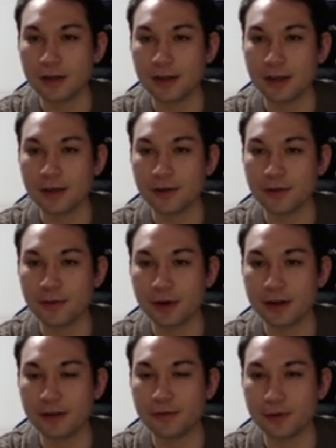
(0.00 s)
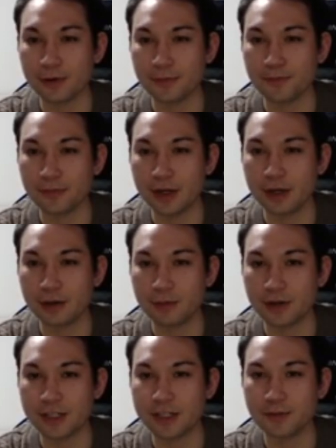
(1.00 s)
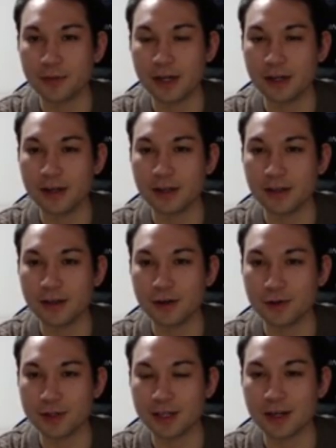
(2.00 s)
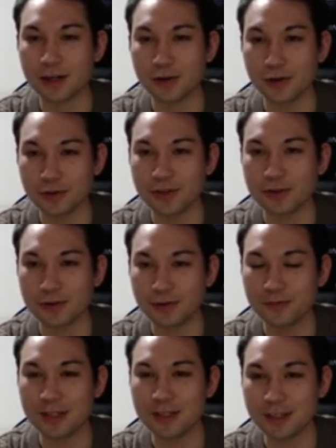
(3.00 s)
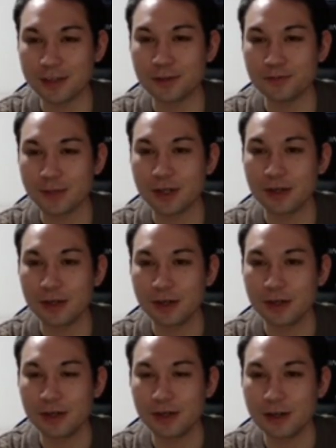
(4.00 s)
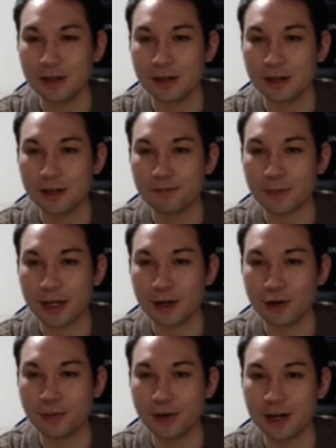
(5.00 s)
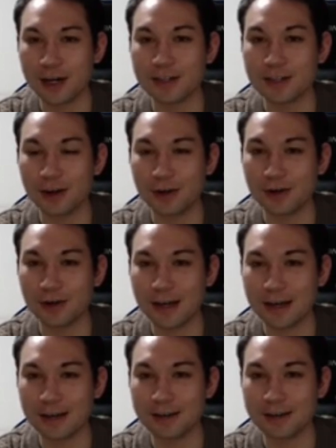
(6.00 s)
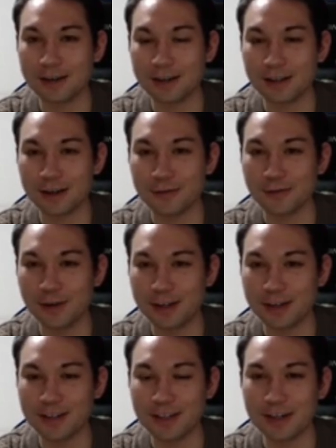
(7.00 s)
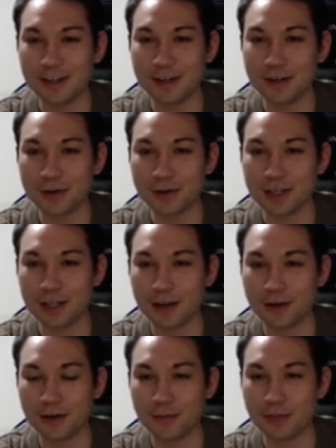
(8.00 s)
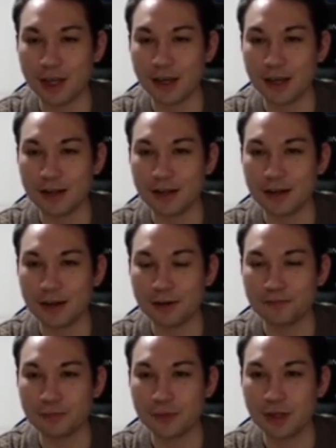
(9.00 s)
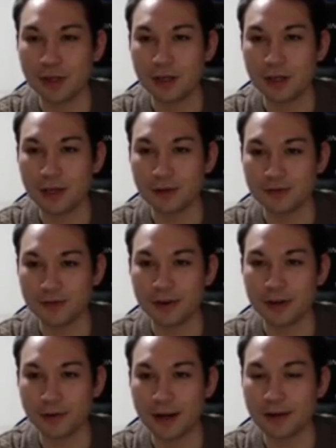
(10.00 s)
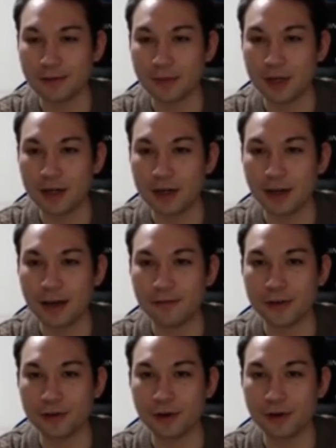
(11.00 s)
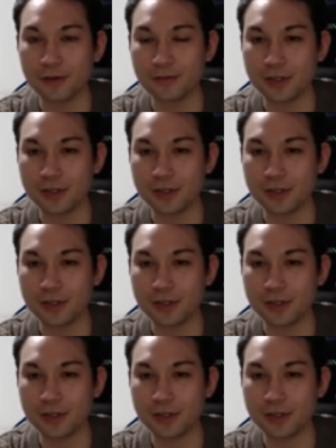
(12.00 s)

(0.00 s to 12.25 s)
Thank you everybody for participating in the Osaka Go School this year. I hope you guys all had a lot of fun studying Go together, and it was very great having you all.